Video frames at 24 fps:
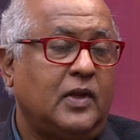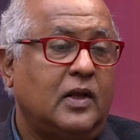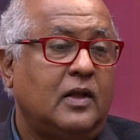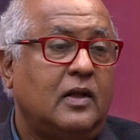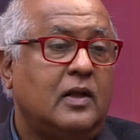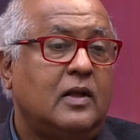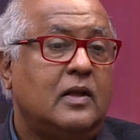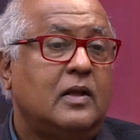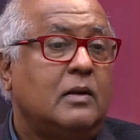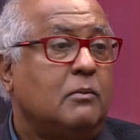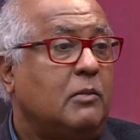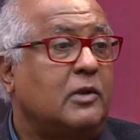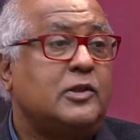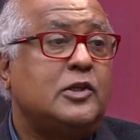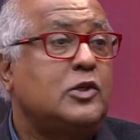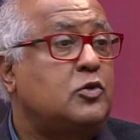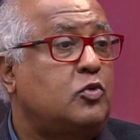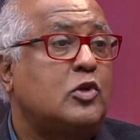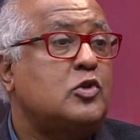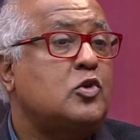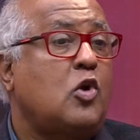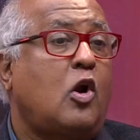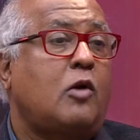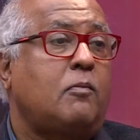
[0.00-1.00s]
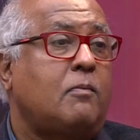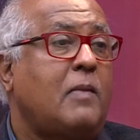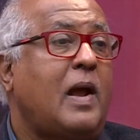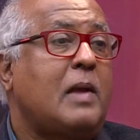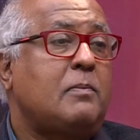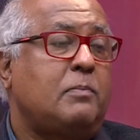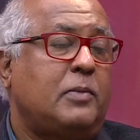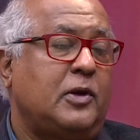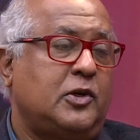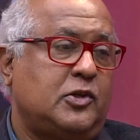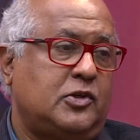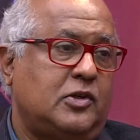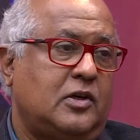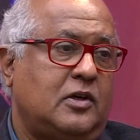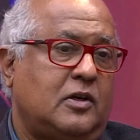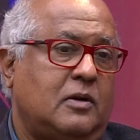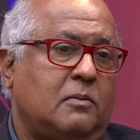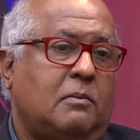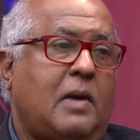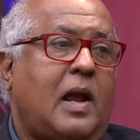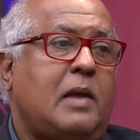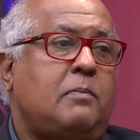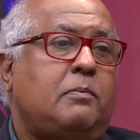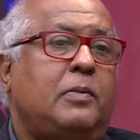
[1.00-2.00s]
But this was not my patient.
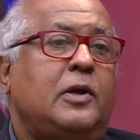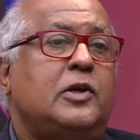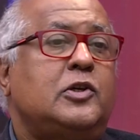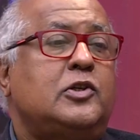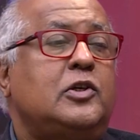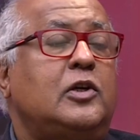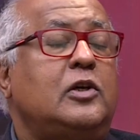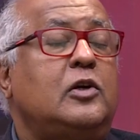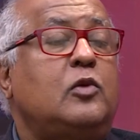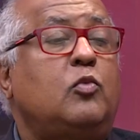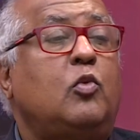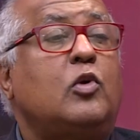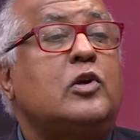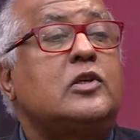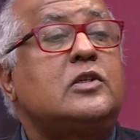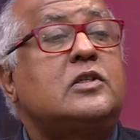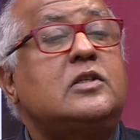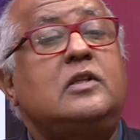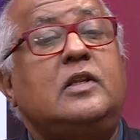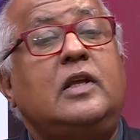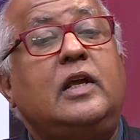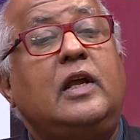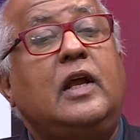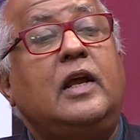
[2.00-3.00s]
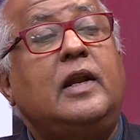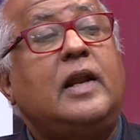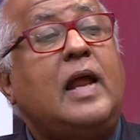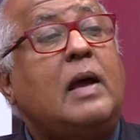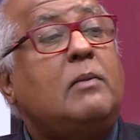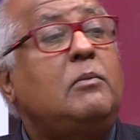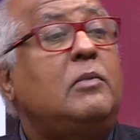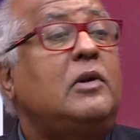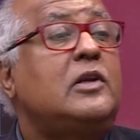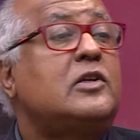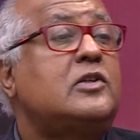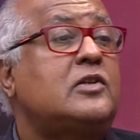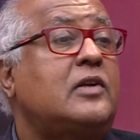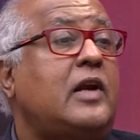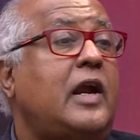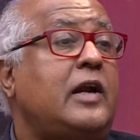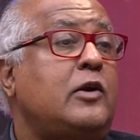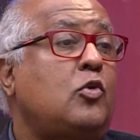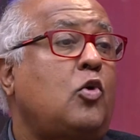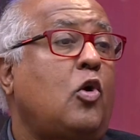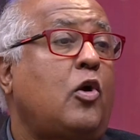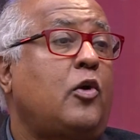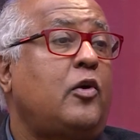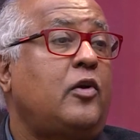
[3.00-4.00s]
My patient was the anomalous
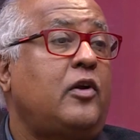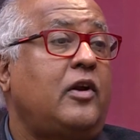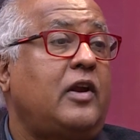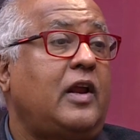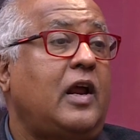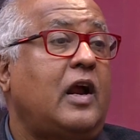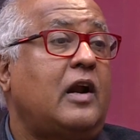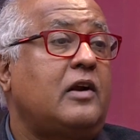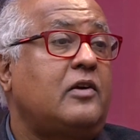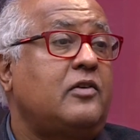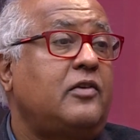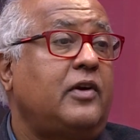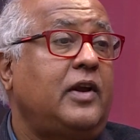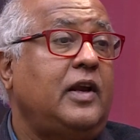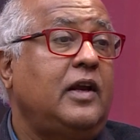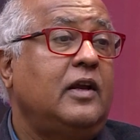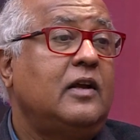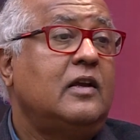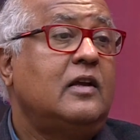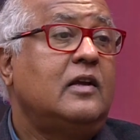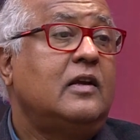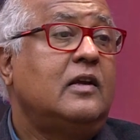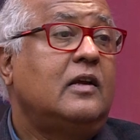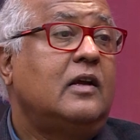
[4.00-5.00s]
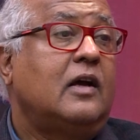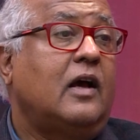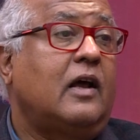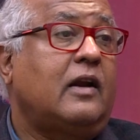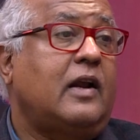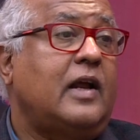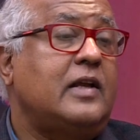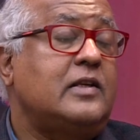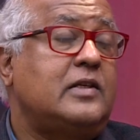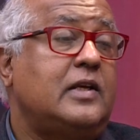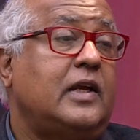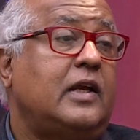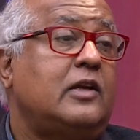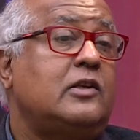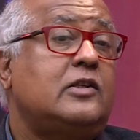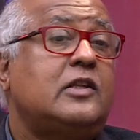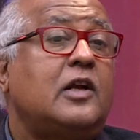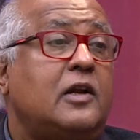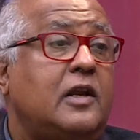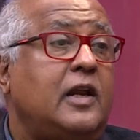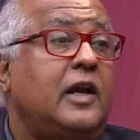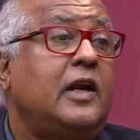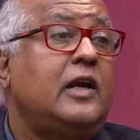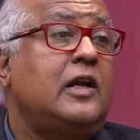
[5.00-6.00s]
right coronary artery arising, a
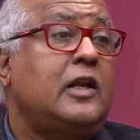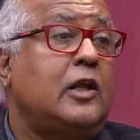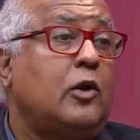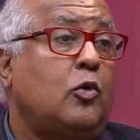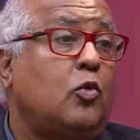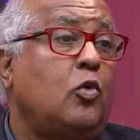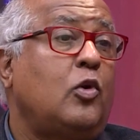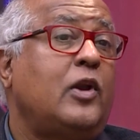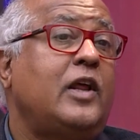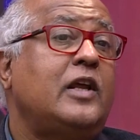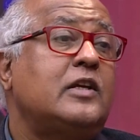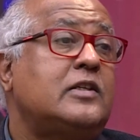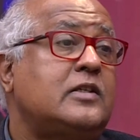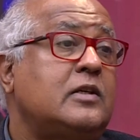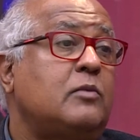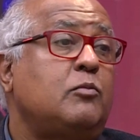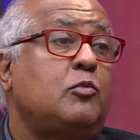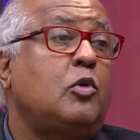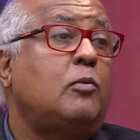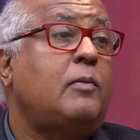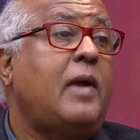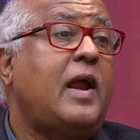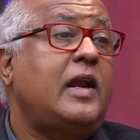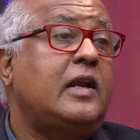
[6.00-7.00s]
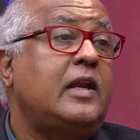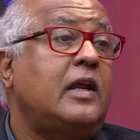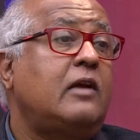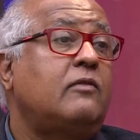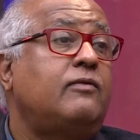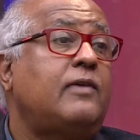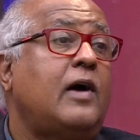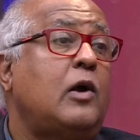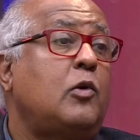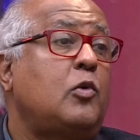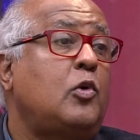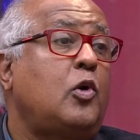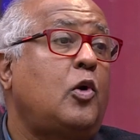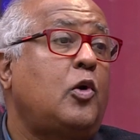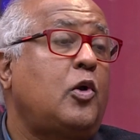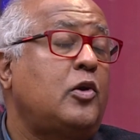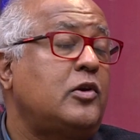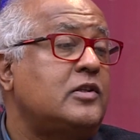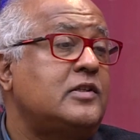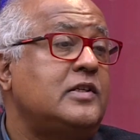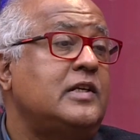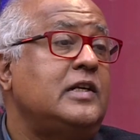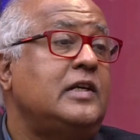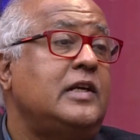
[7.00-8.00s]
38-year-old asymptomatic, found out on
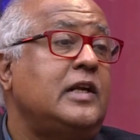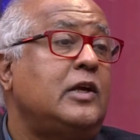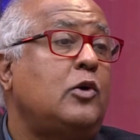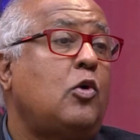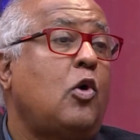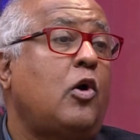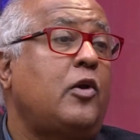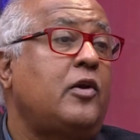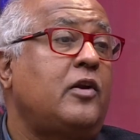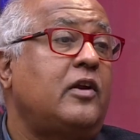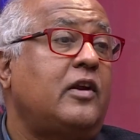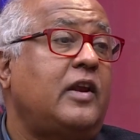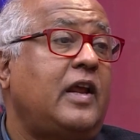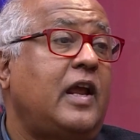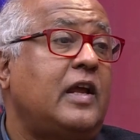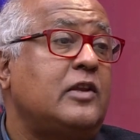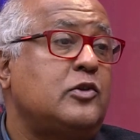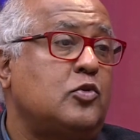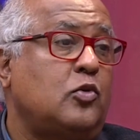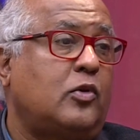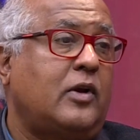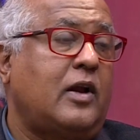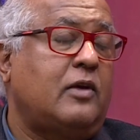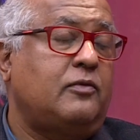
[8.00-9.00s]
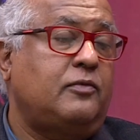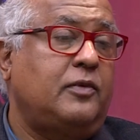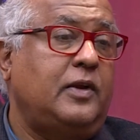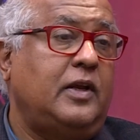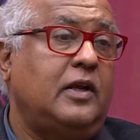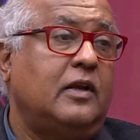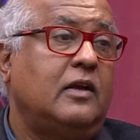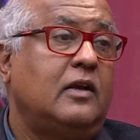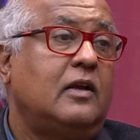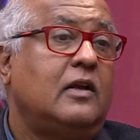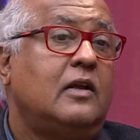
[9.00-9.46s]
a CT coronary angiography.